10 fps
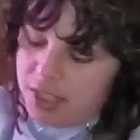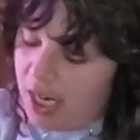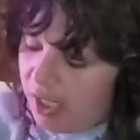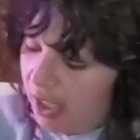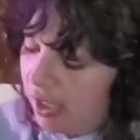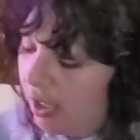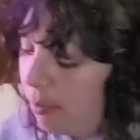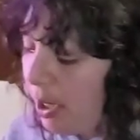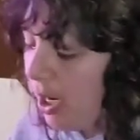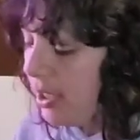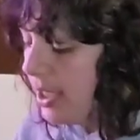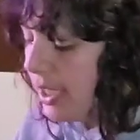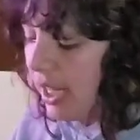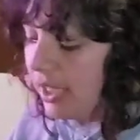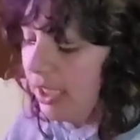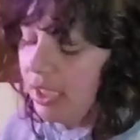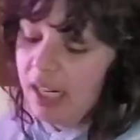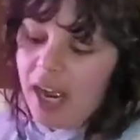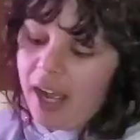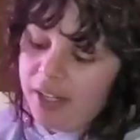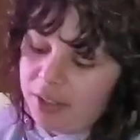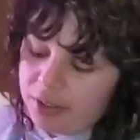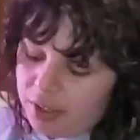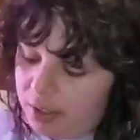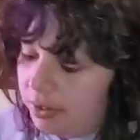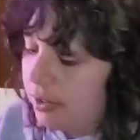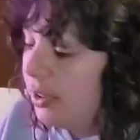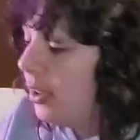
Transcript: taking it apart, selling it. I don't know.